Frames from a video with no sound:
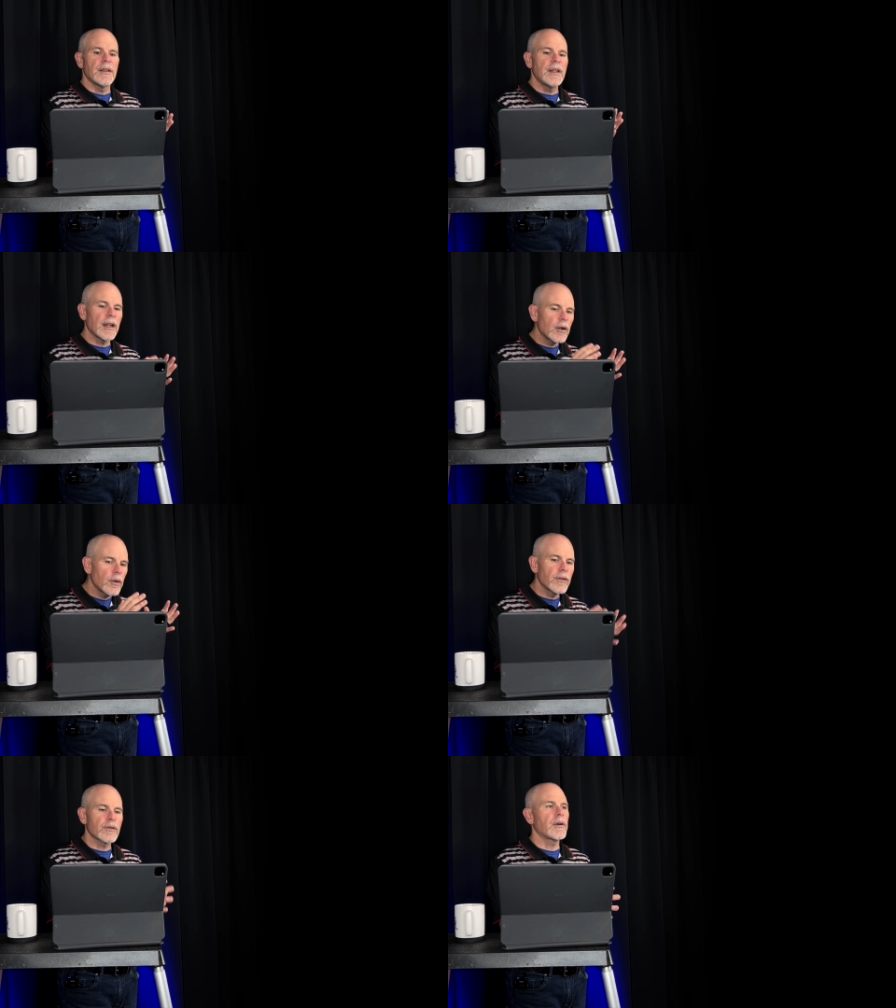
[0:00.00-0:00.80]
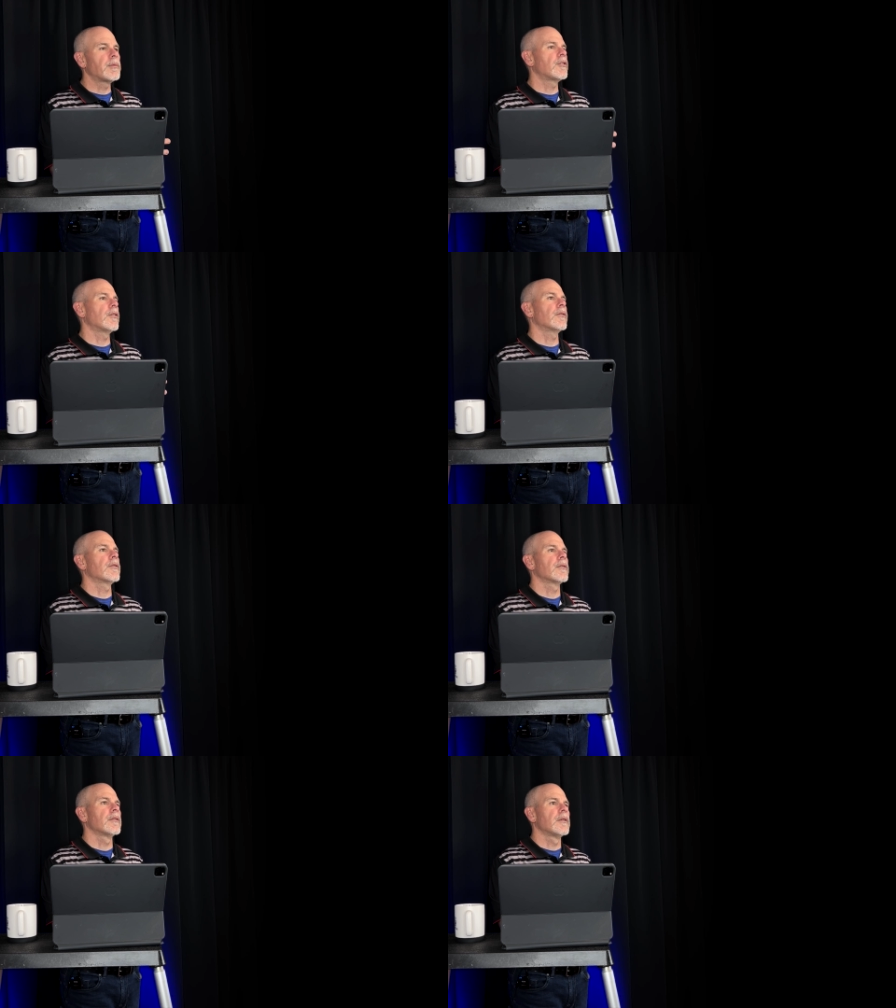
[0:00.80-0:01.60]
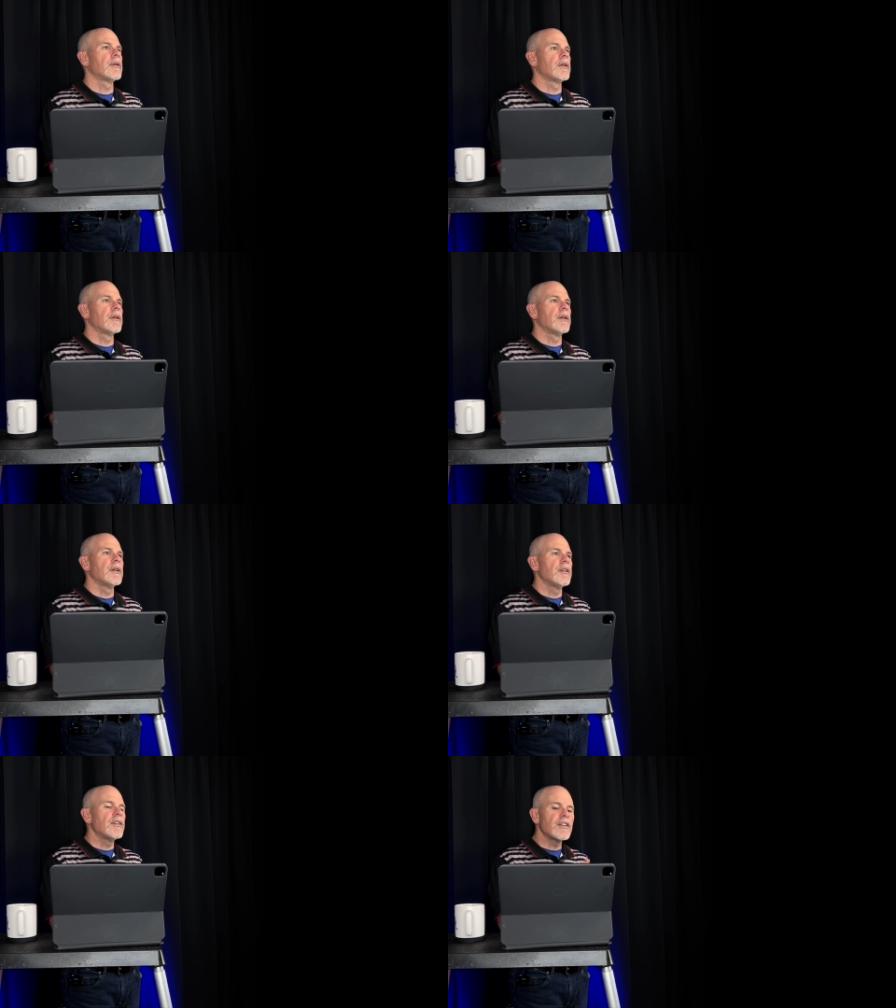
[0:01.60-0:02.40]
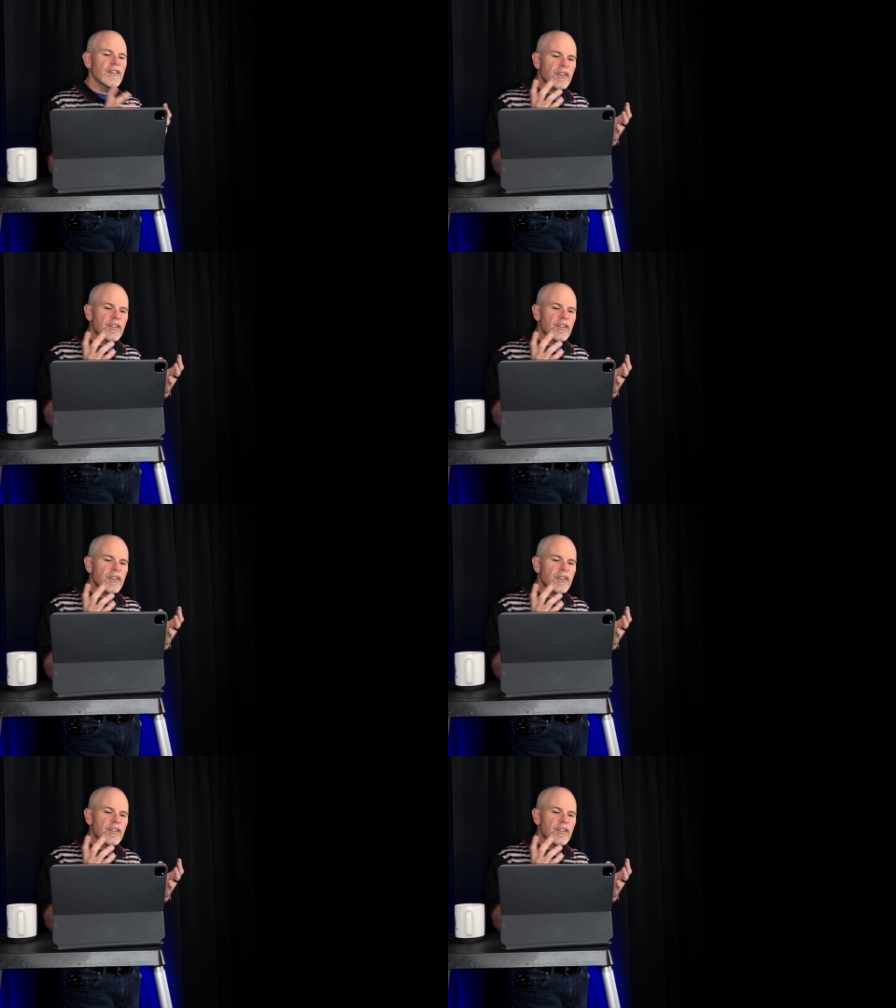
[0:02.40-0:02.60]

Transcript: You got to go to the scriptures. This